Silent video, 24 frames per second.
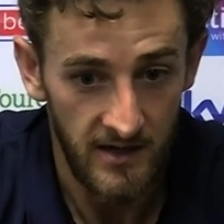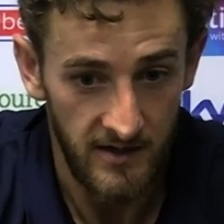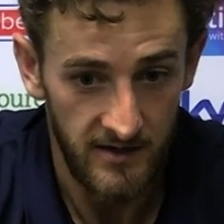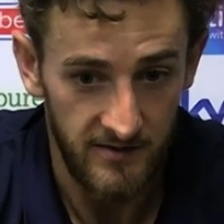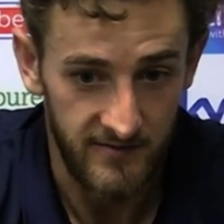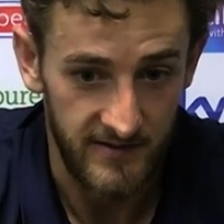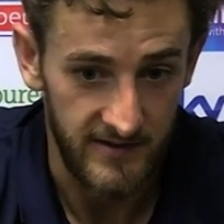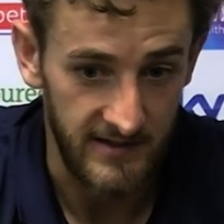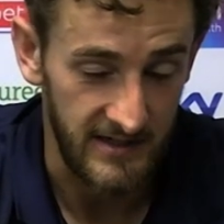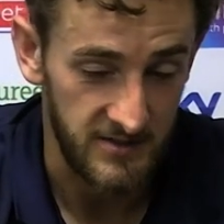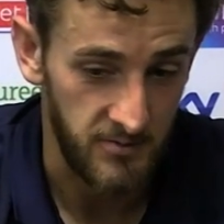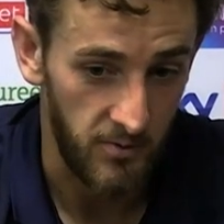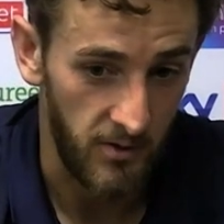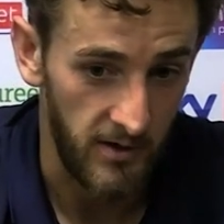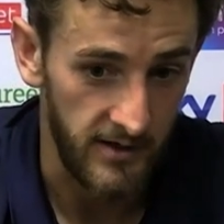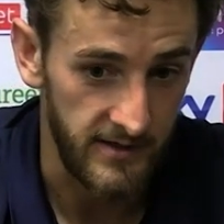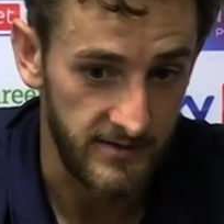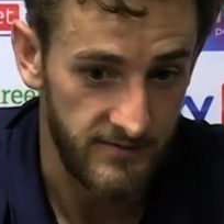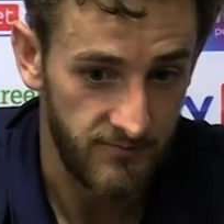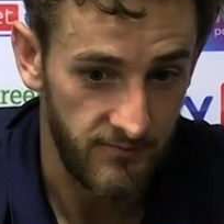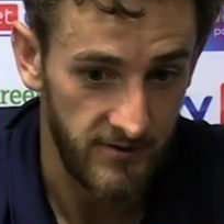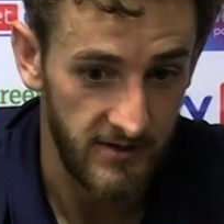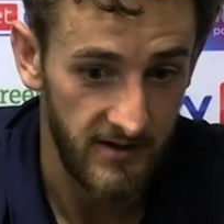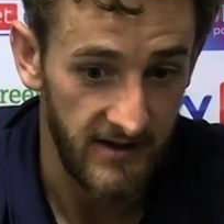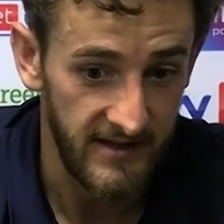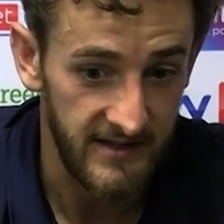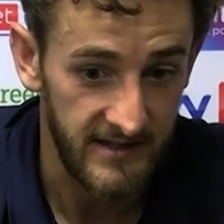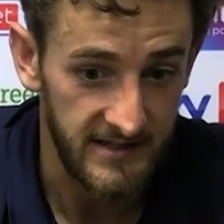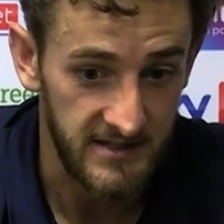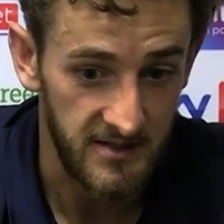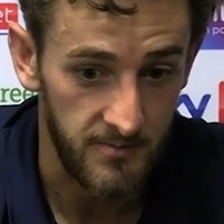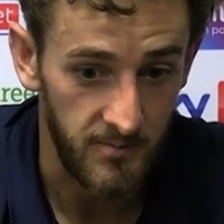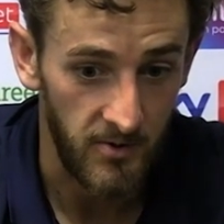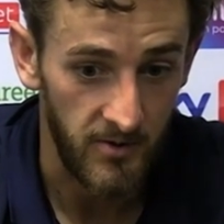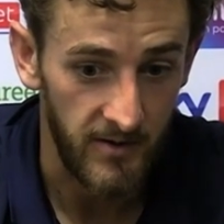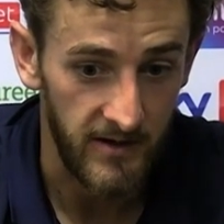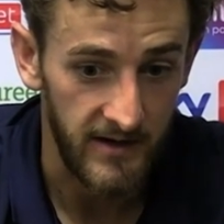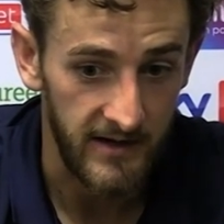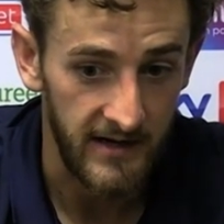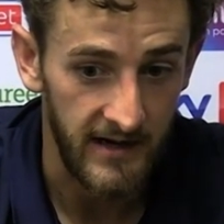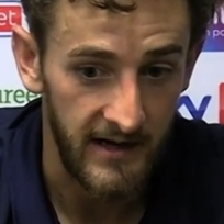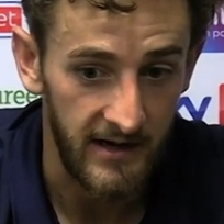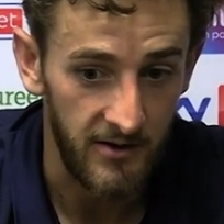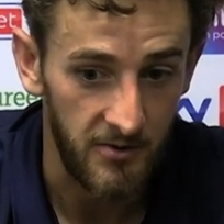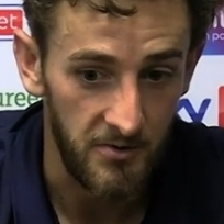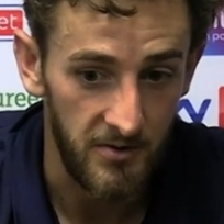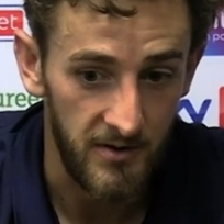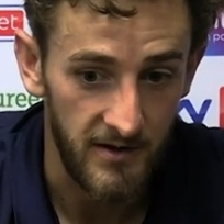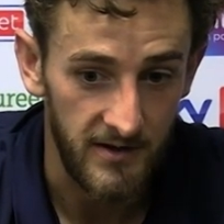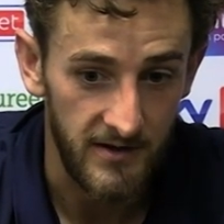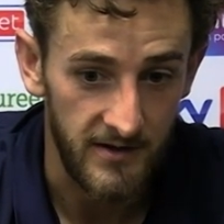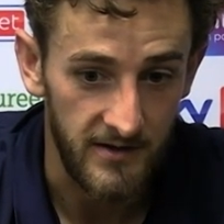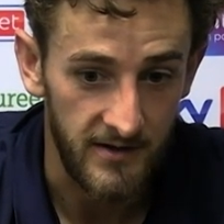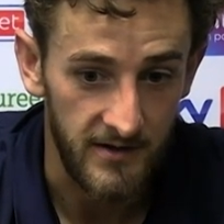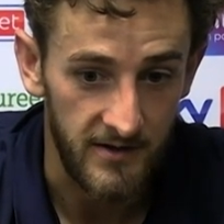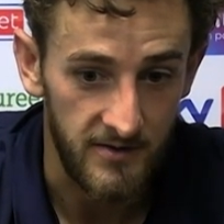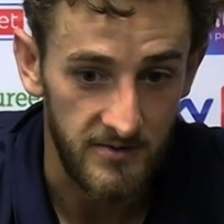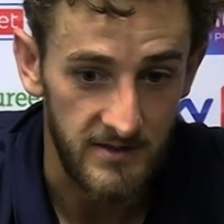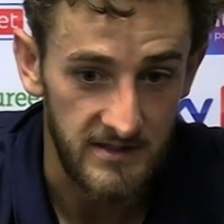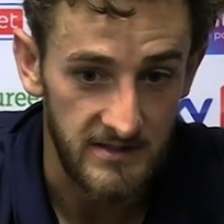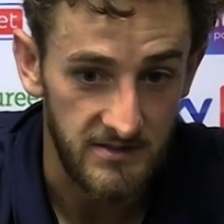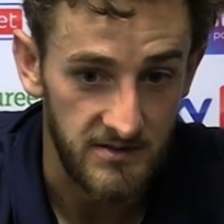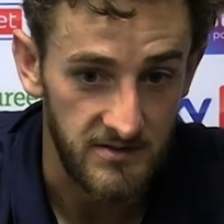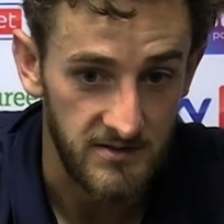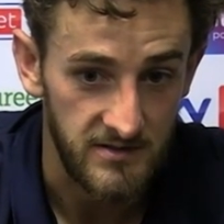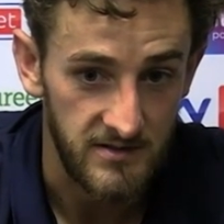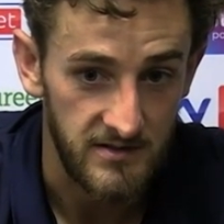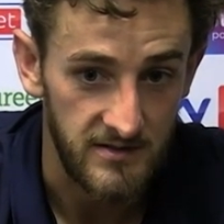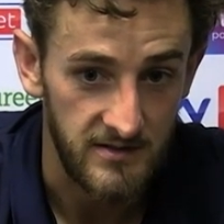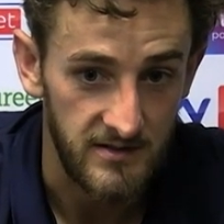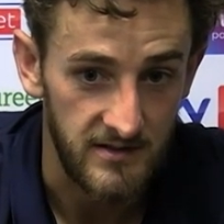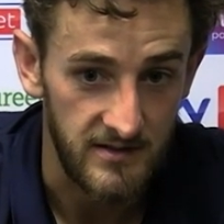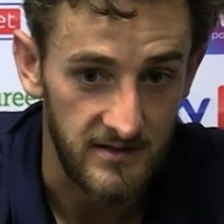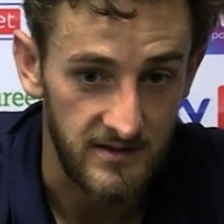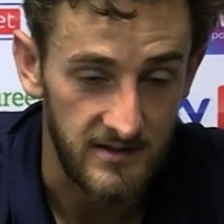I think that's why it's really disappointing now that, you know, this